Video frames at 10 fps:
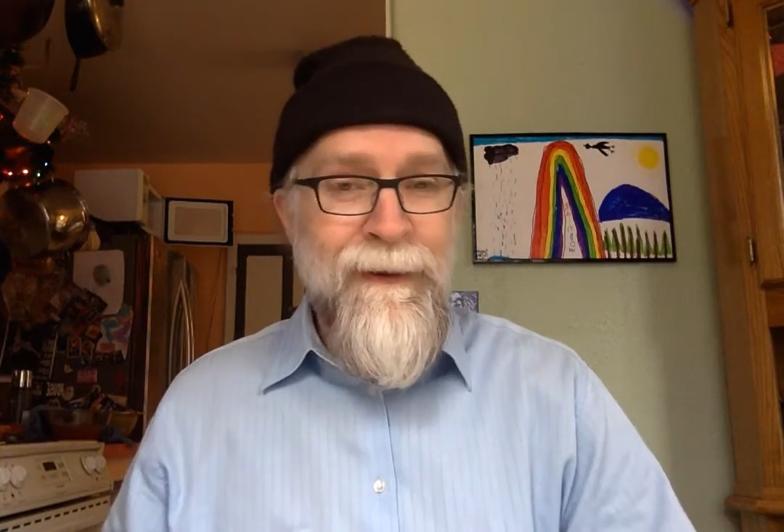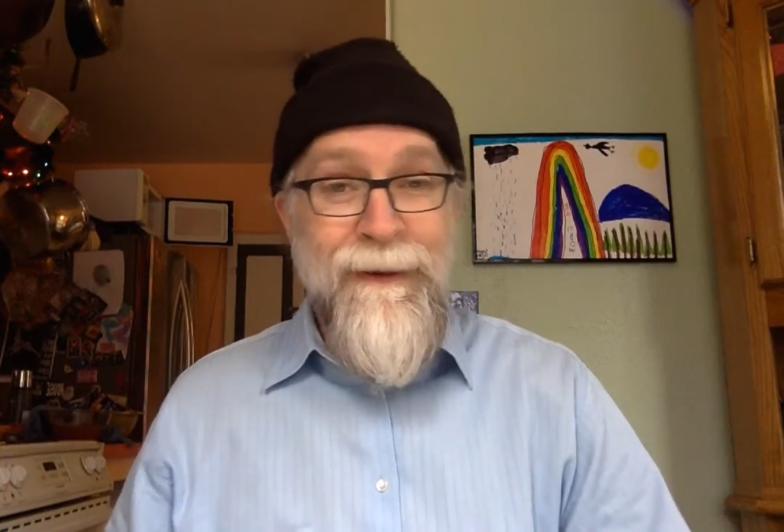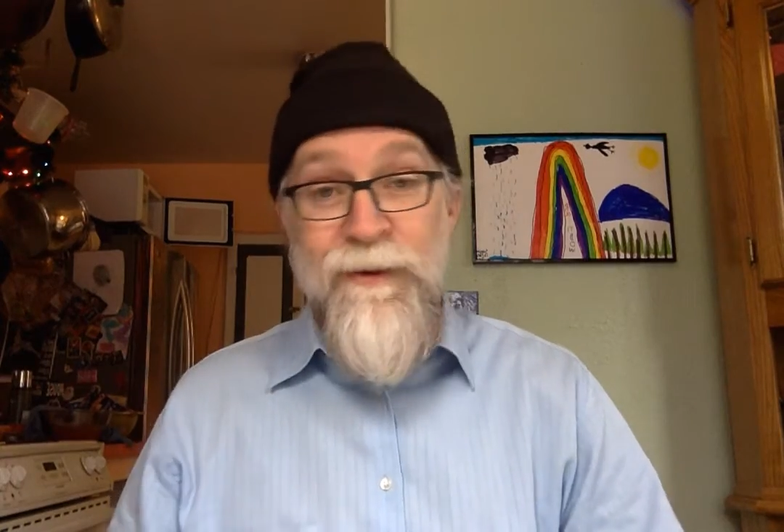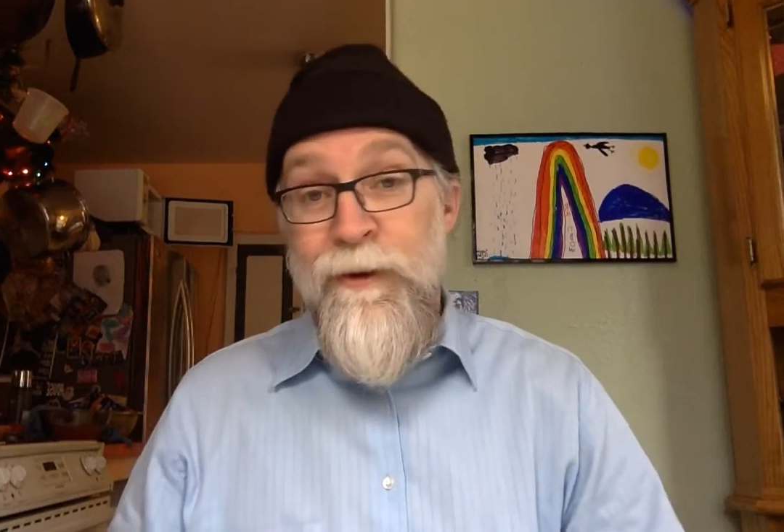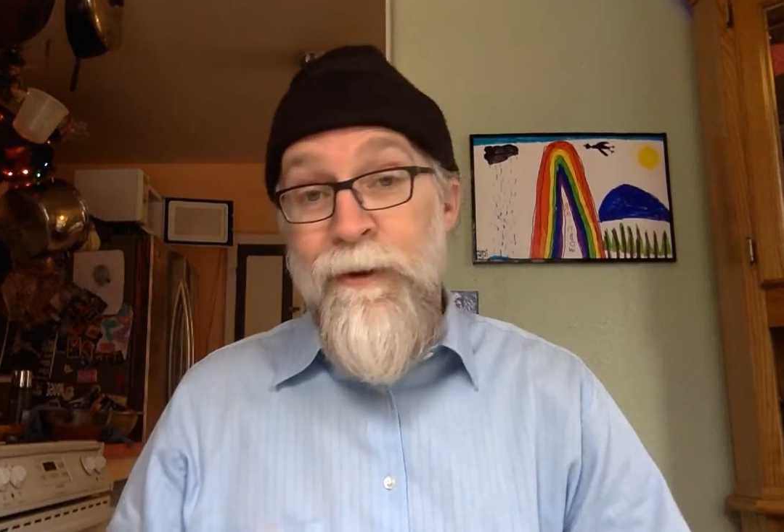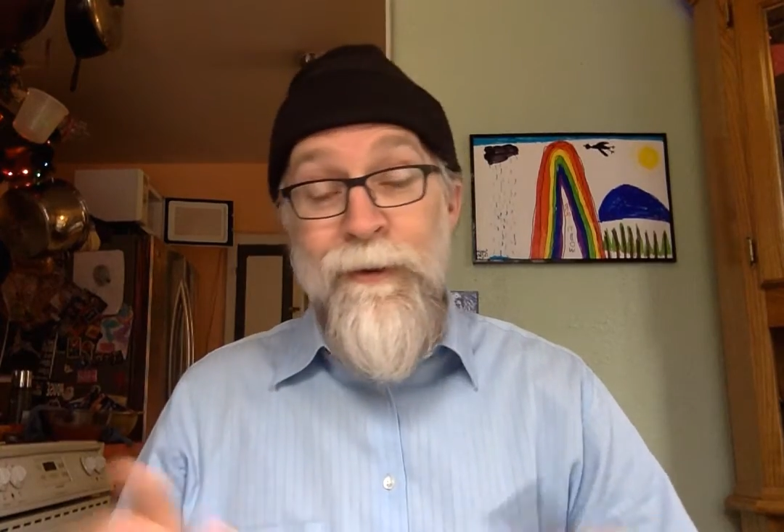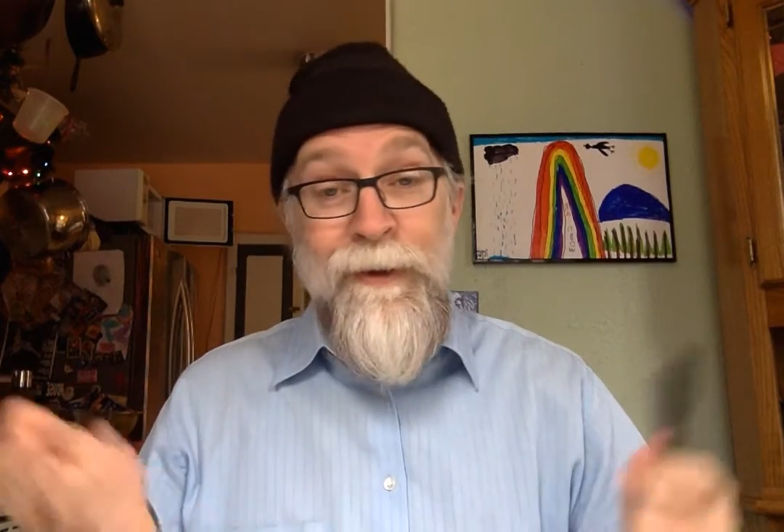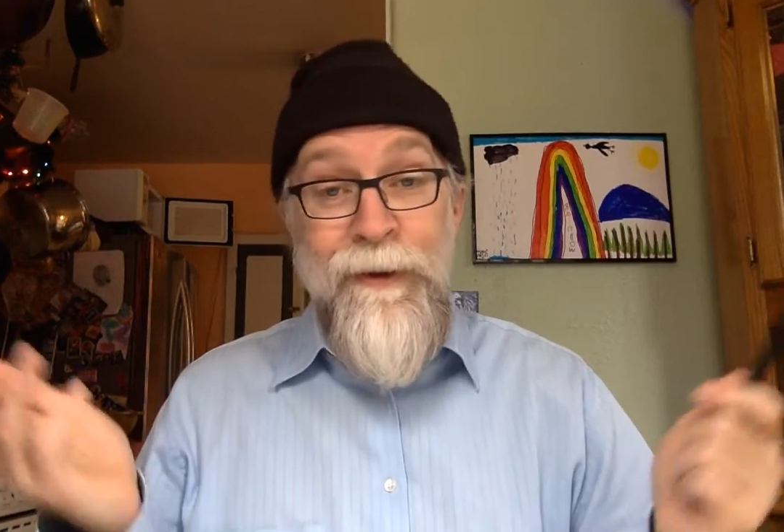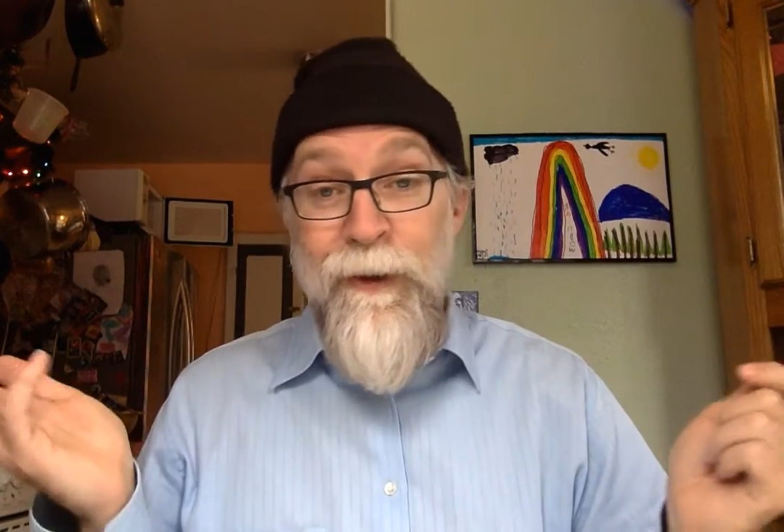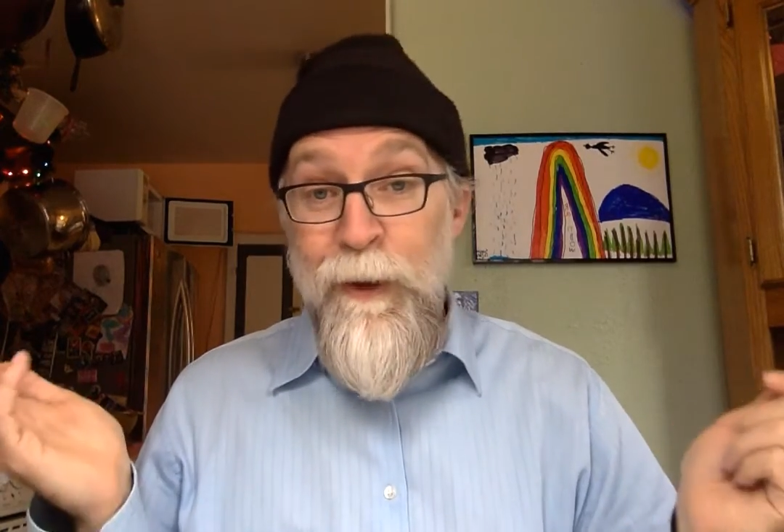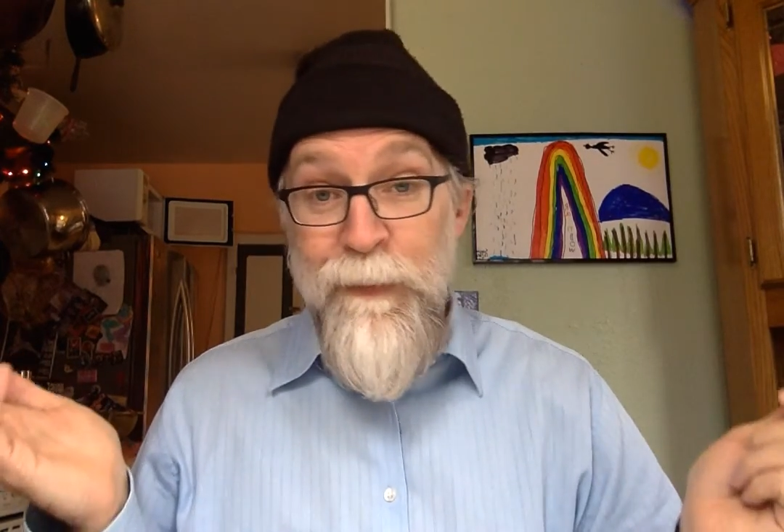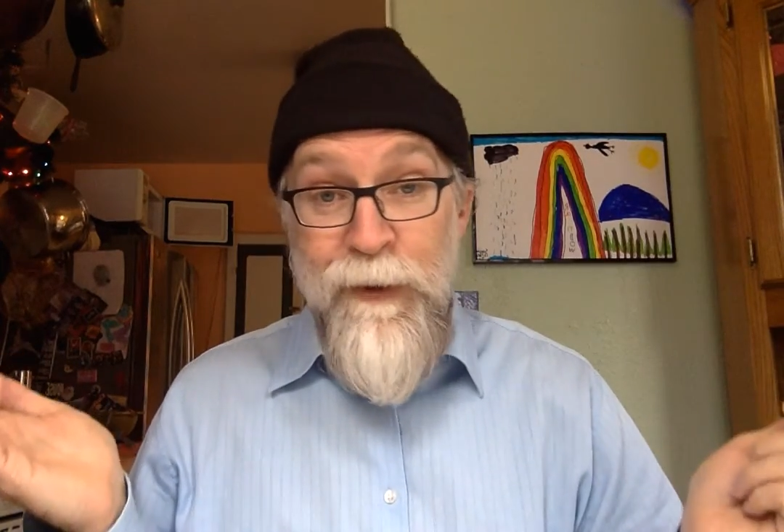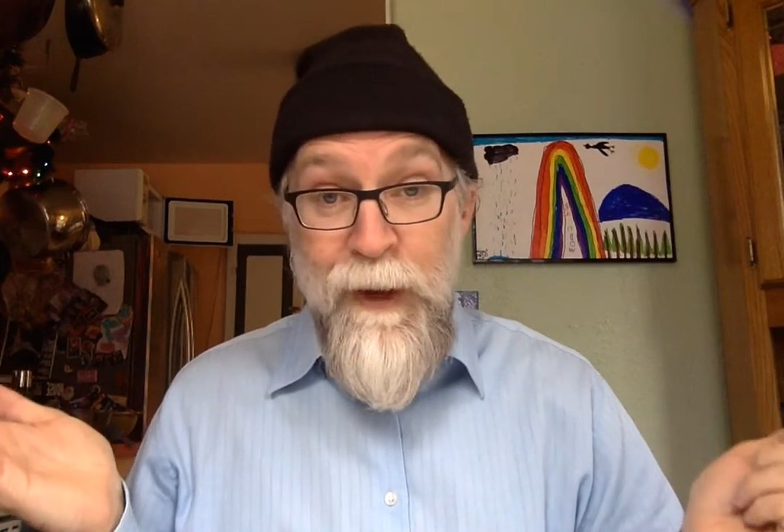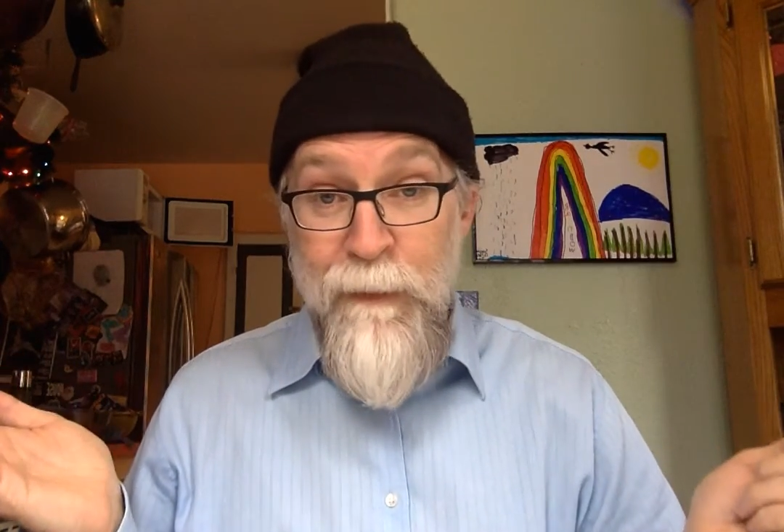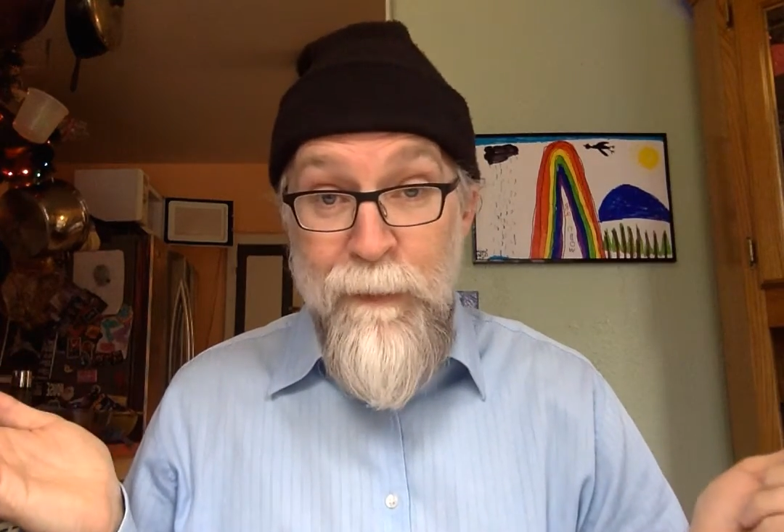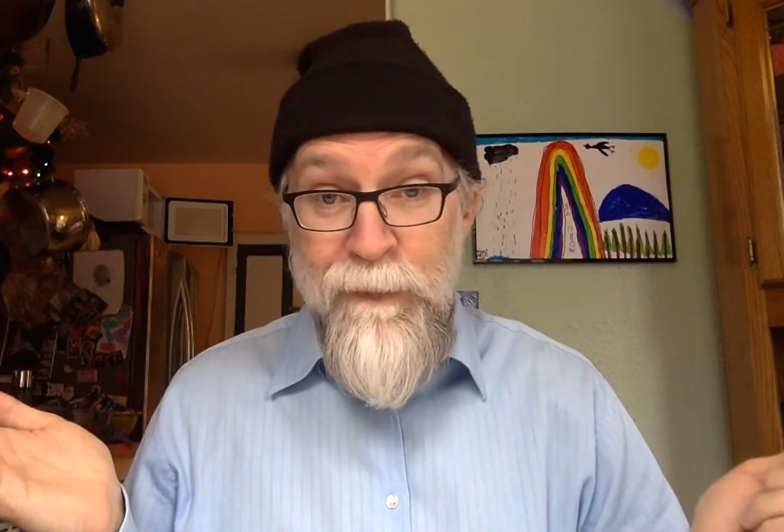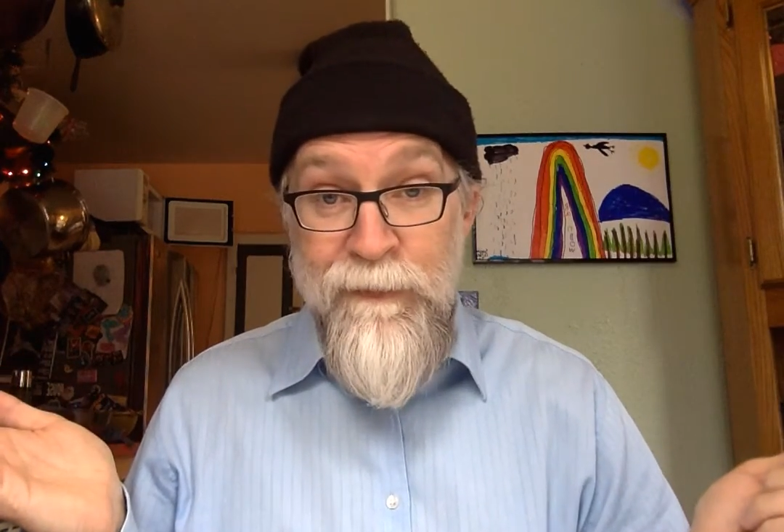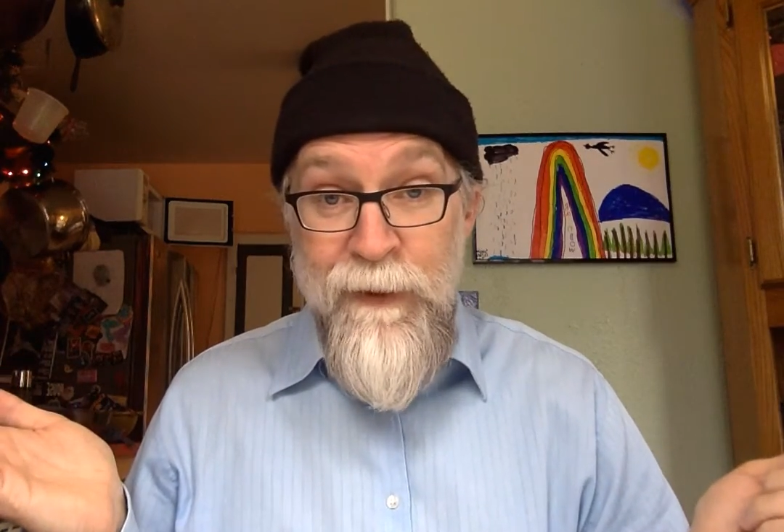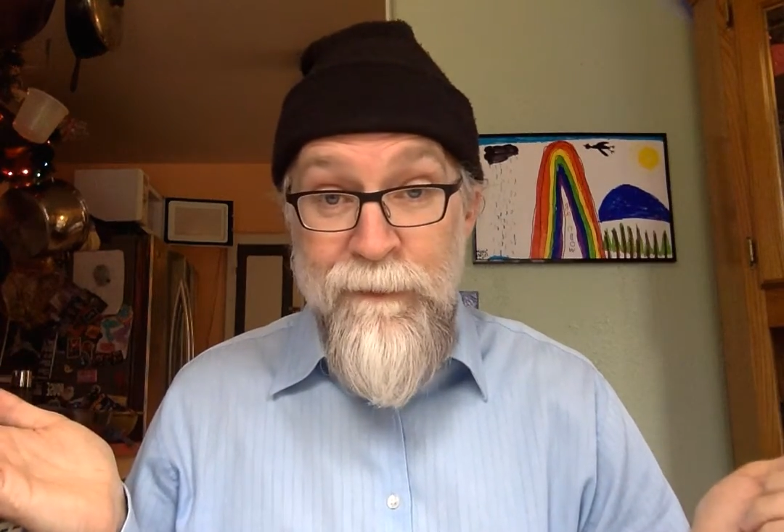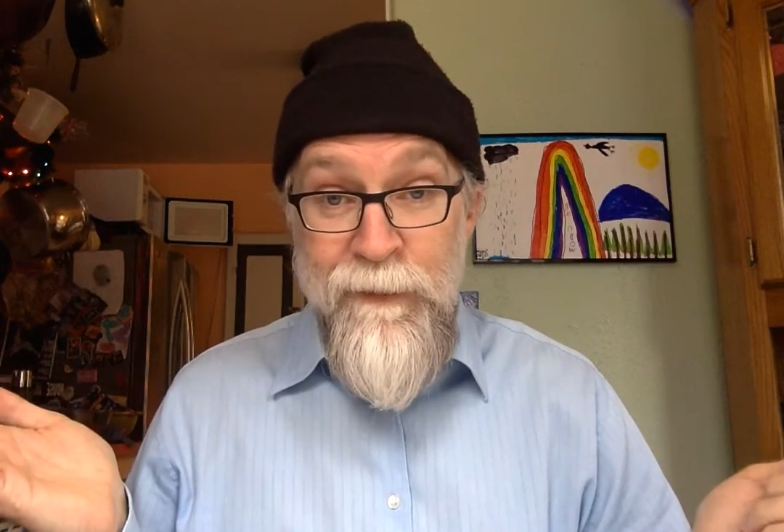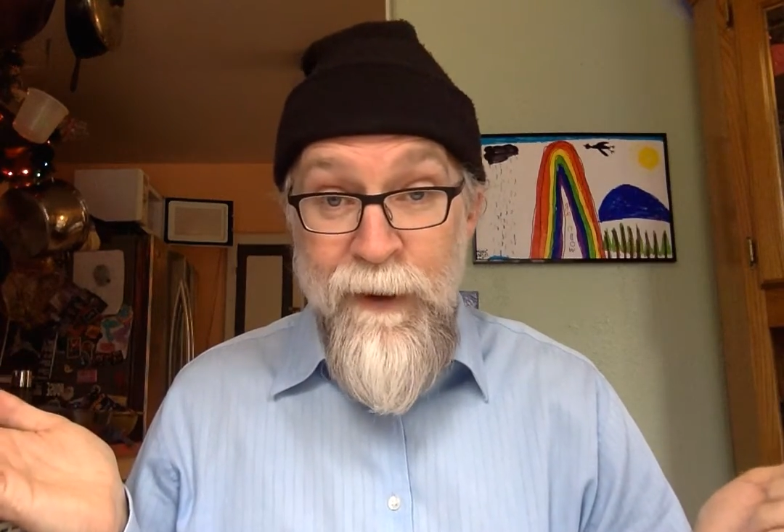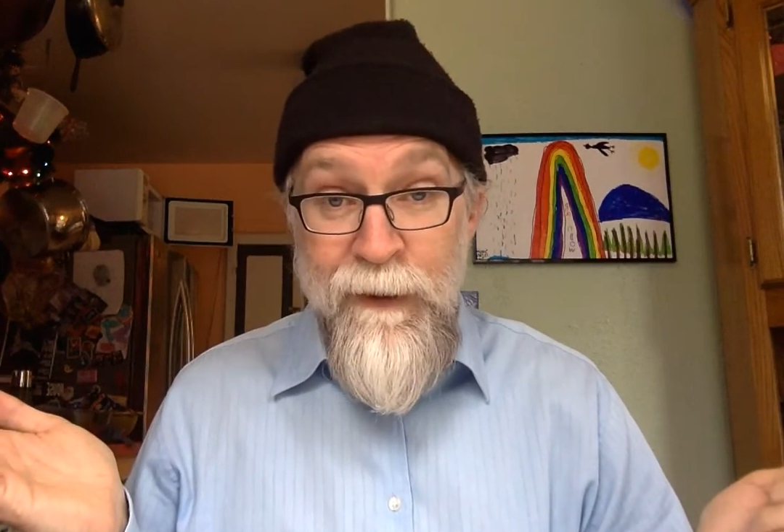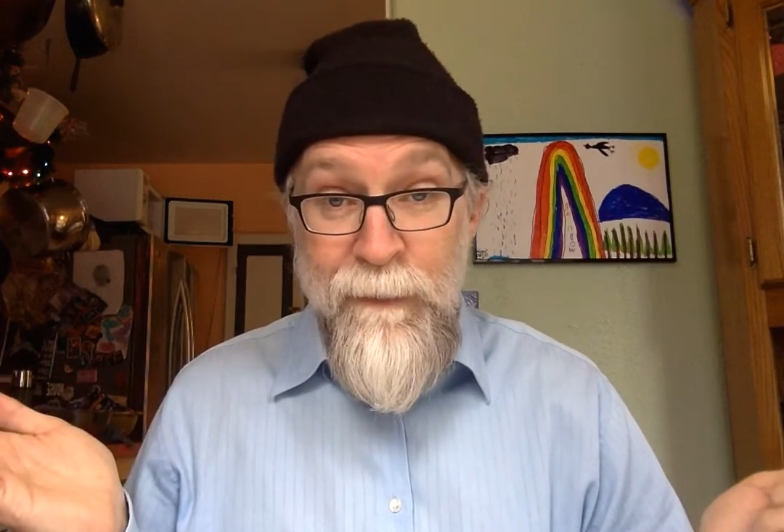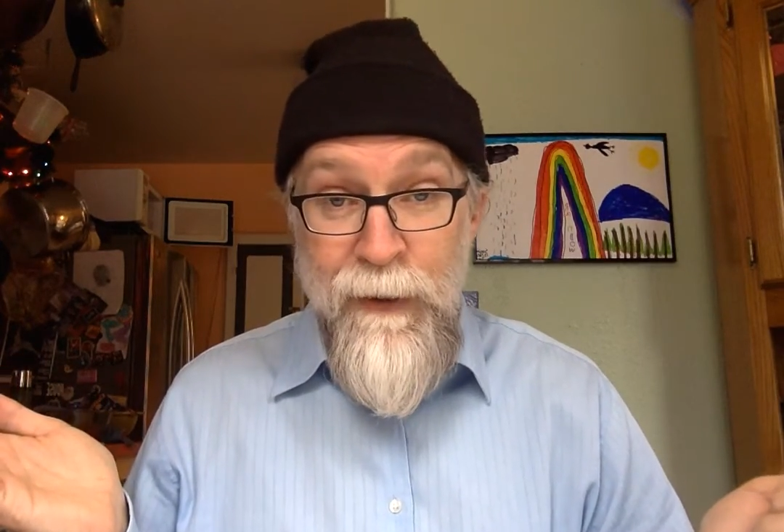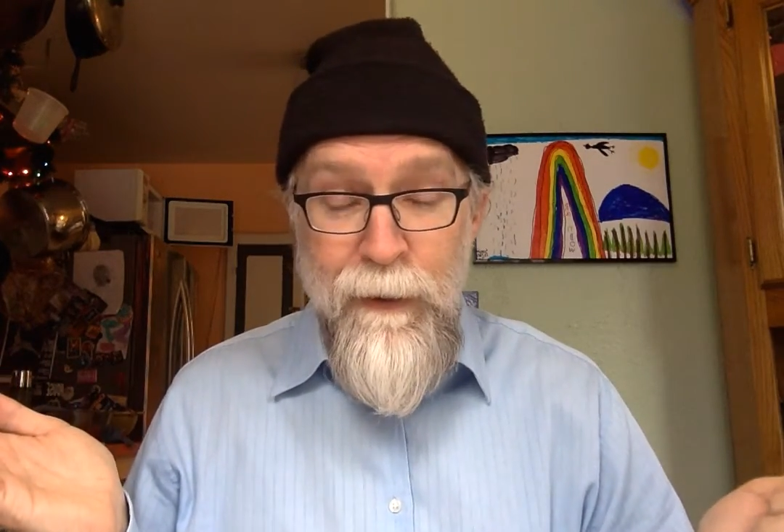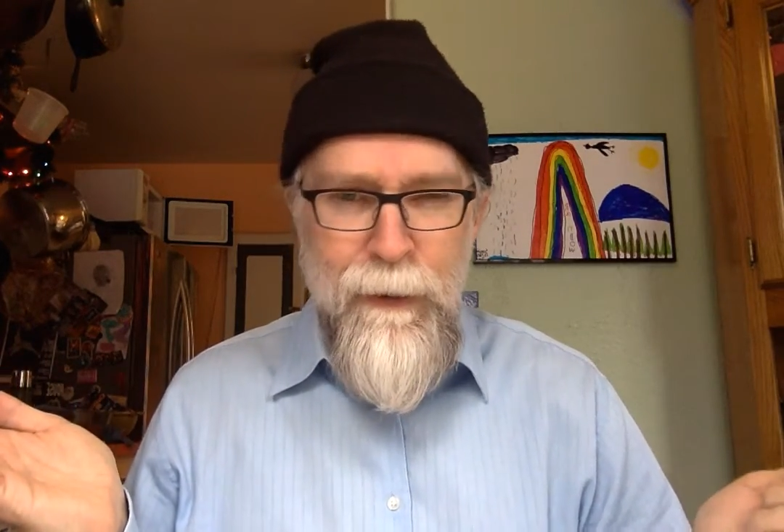And generally it'll help you come up with stuff to talk about.